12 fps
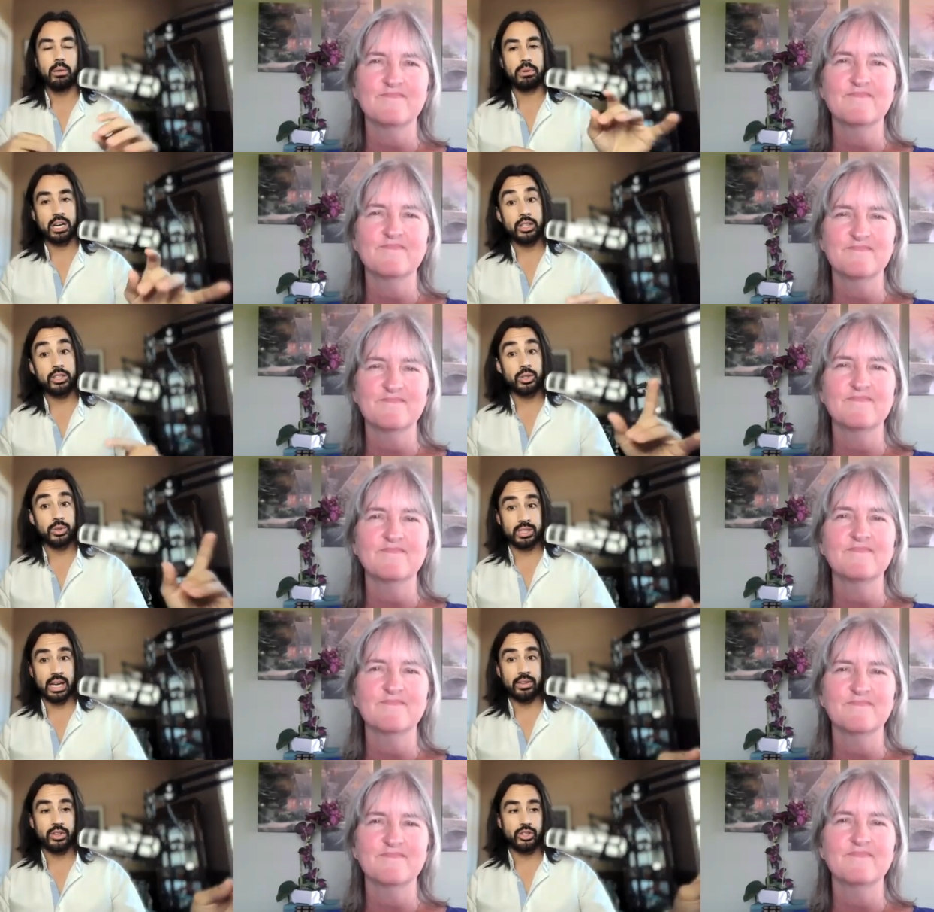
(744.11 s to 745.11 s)
Speaker 1: Because you
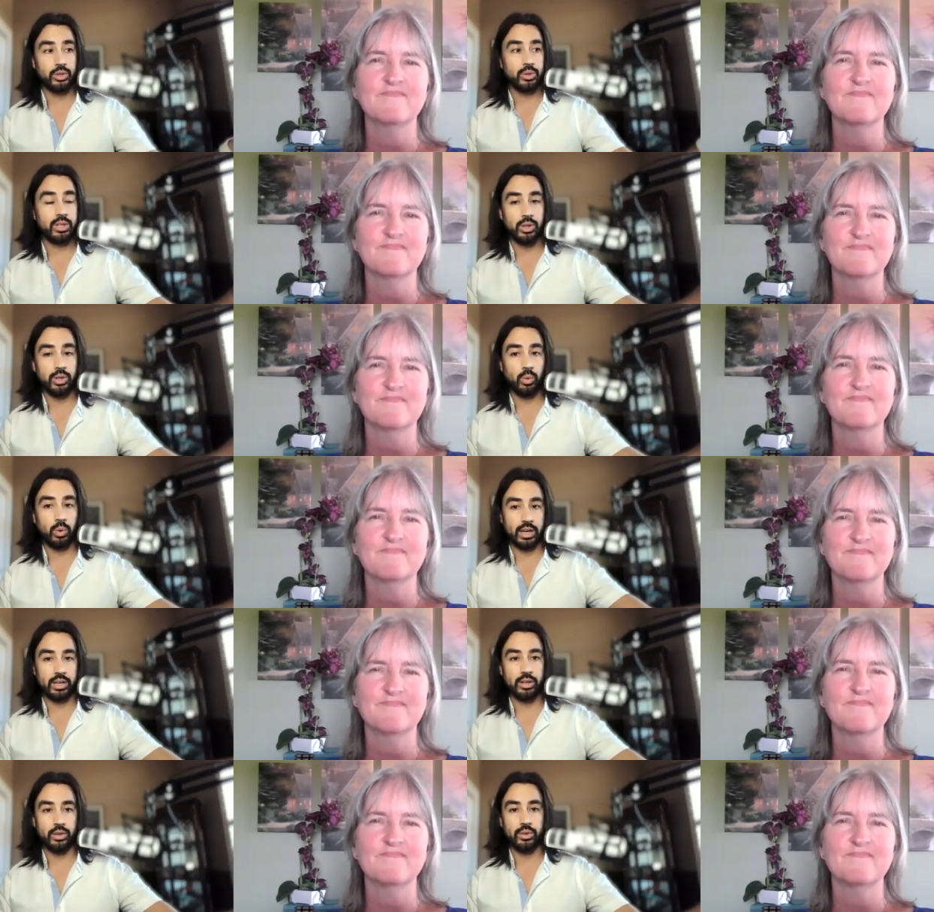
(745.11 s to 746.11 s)
said that you do, you
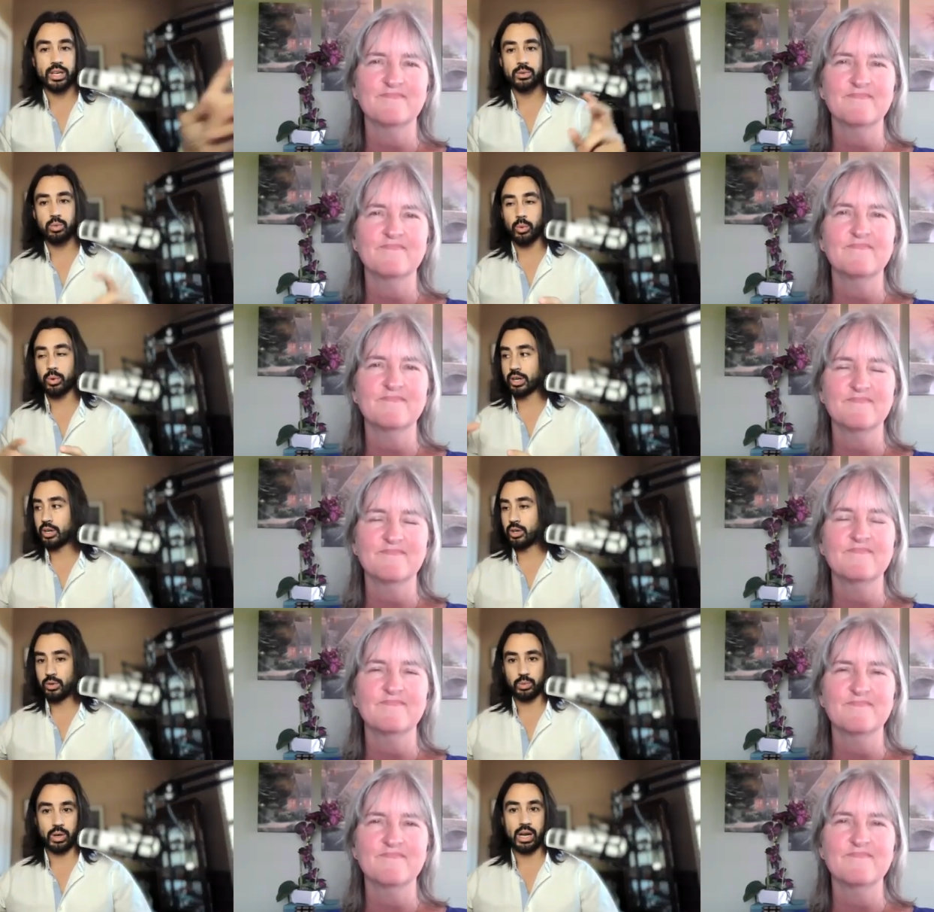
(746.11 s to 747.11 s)
wanted to do this, what we're going to
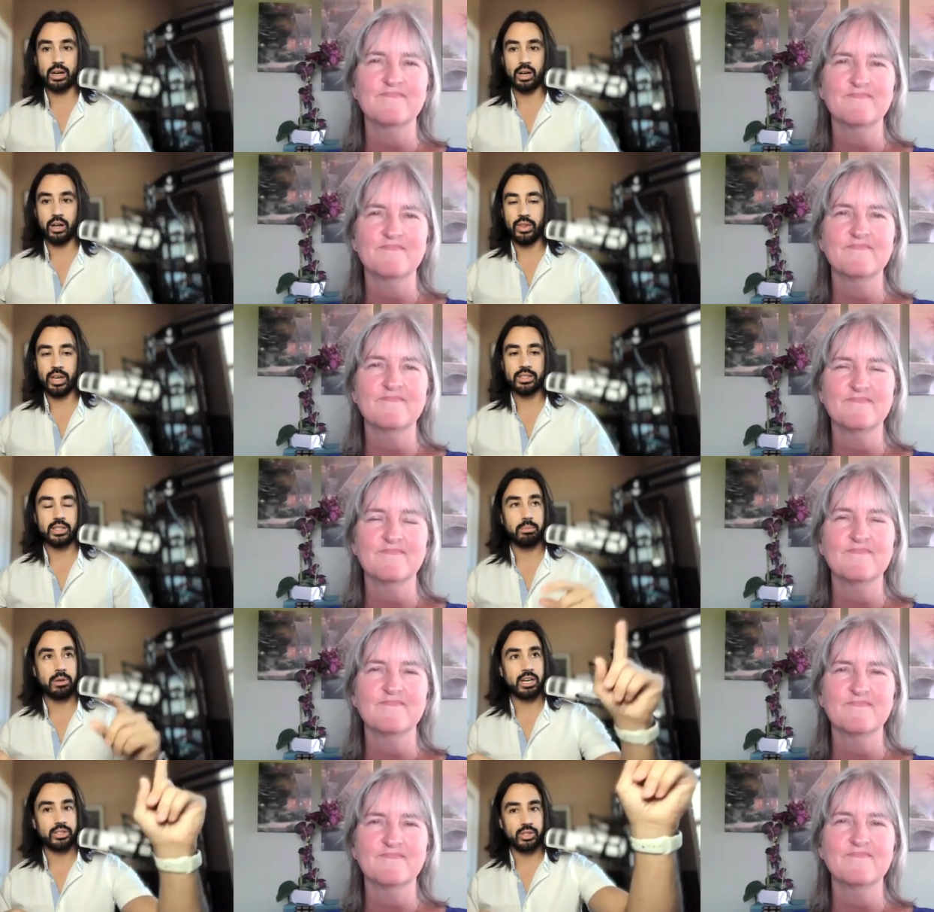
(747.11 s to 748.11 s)
do is what I call this. And
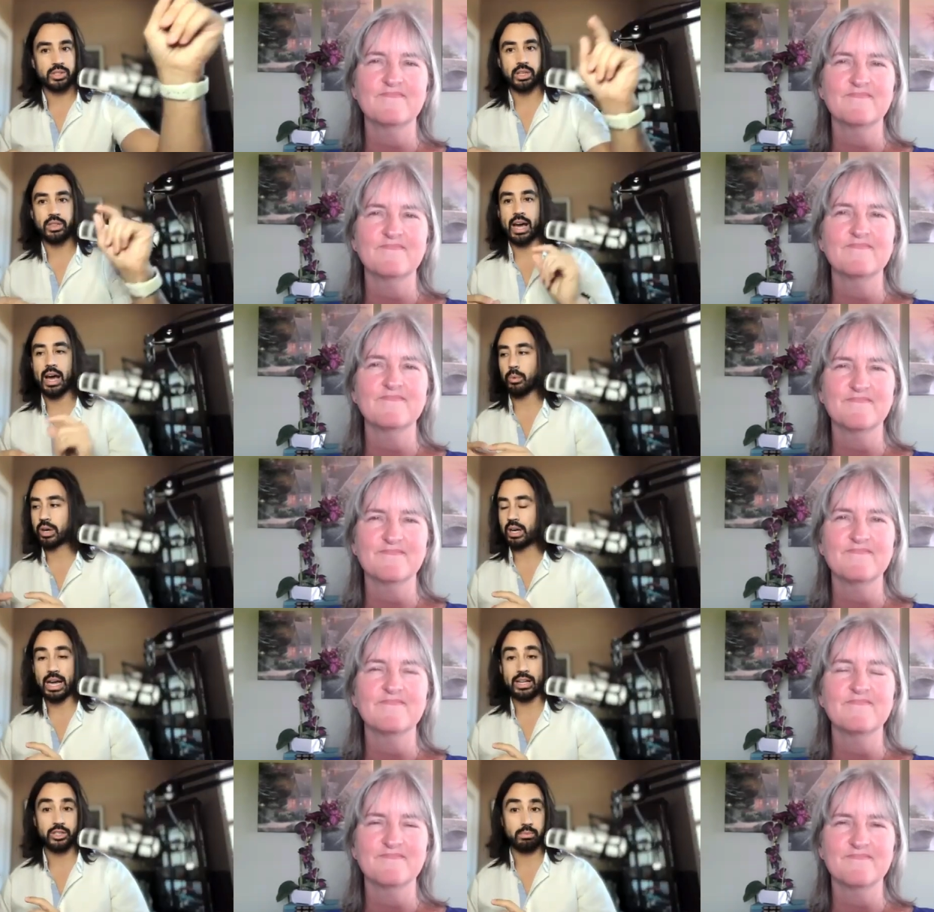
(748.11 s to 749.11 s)
because you said that, we're going to
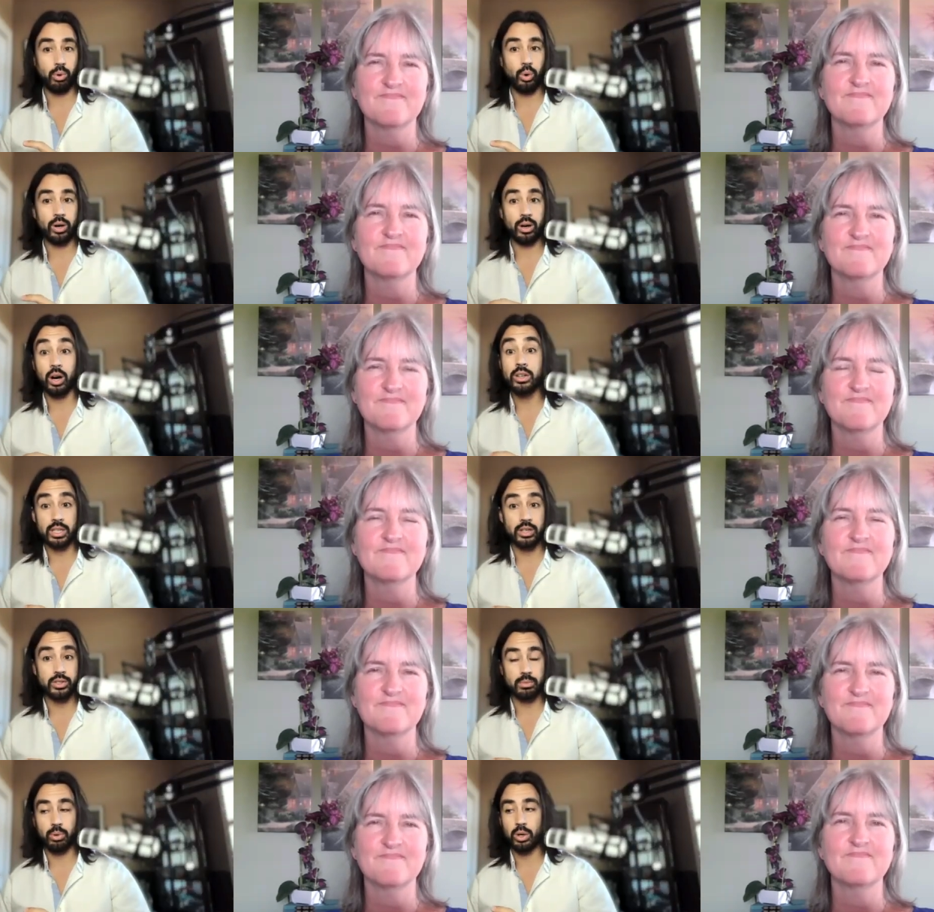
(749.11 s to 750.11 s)
add support,
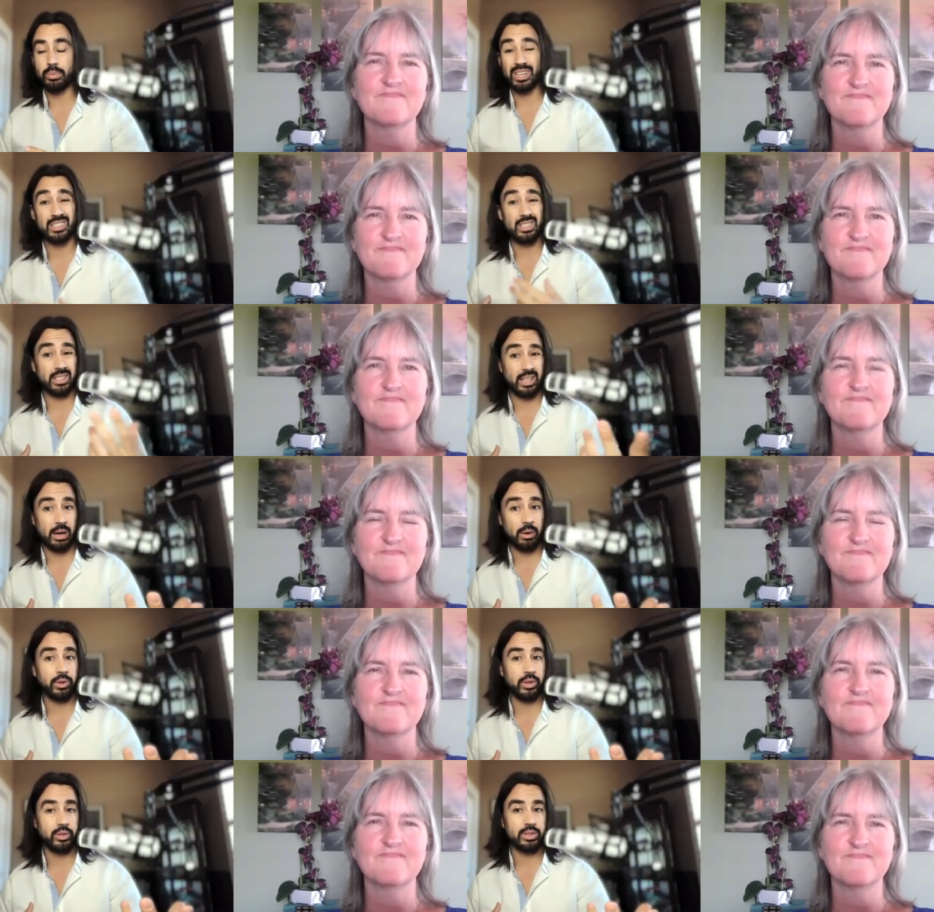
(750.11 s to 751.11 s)
heart-centered support, because you said you can't
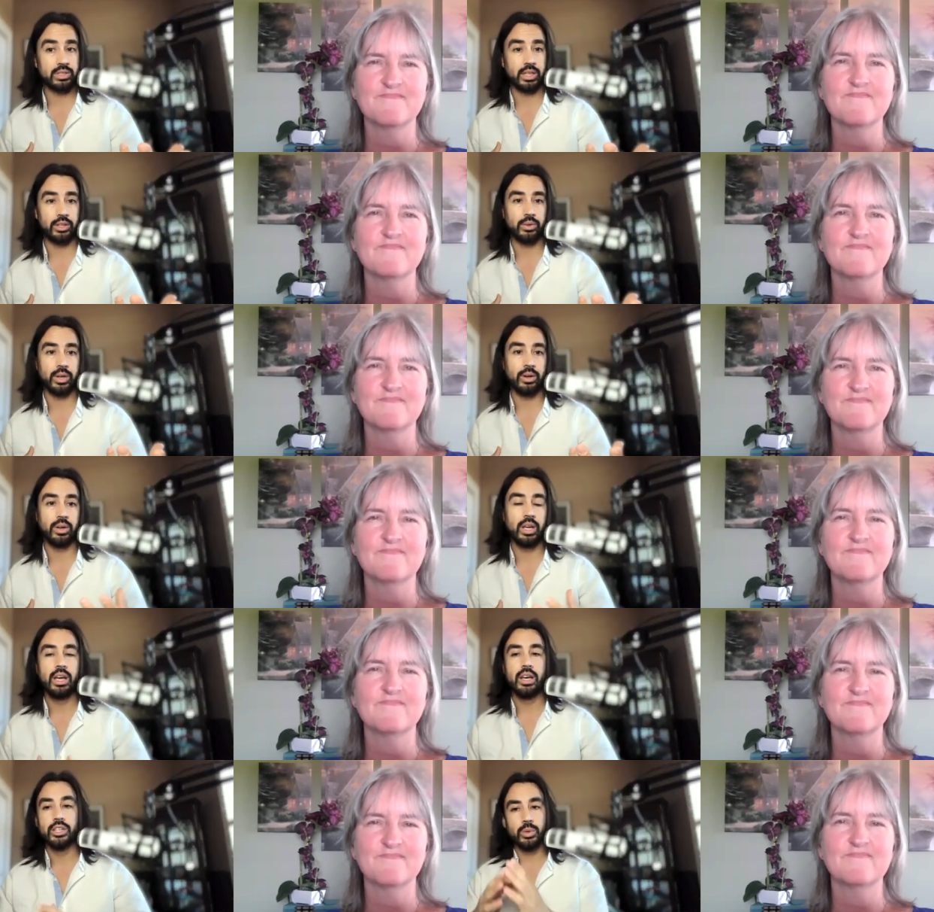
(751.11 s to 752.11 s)
really do this on your own.
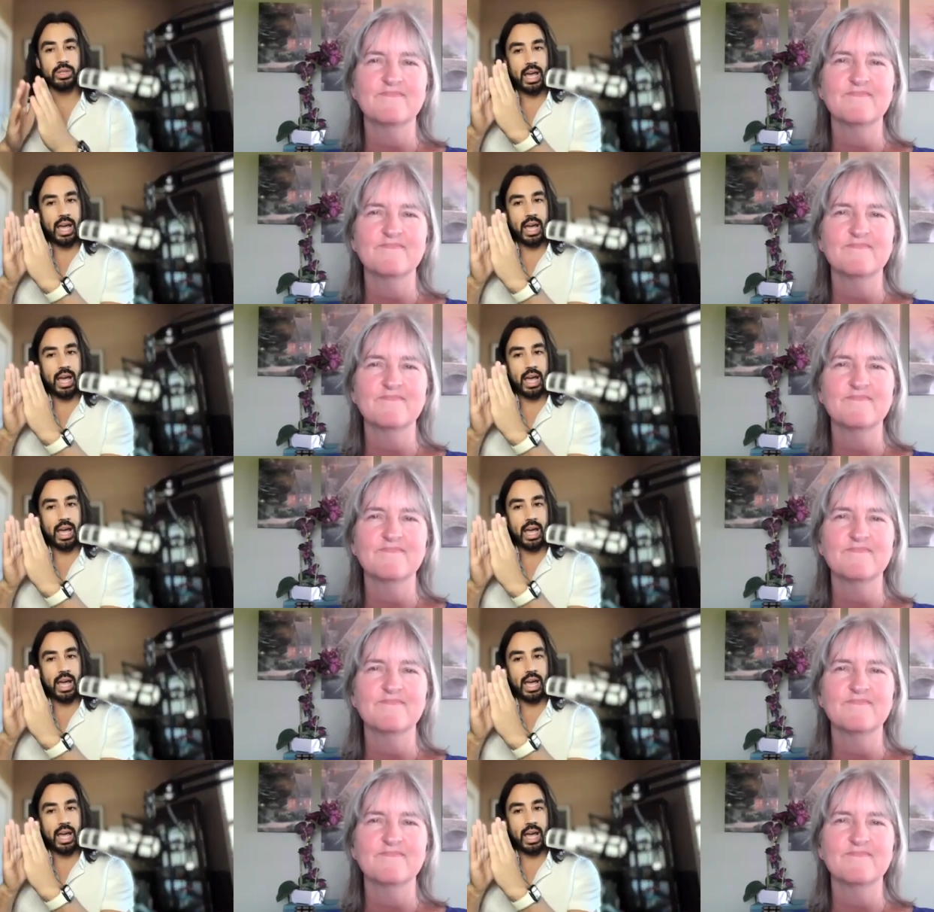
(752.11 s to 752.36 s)
So it's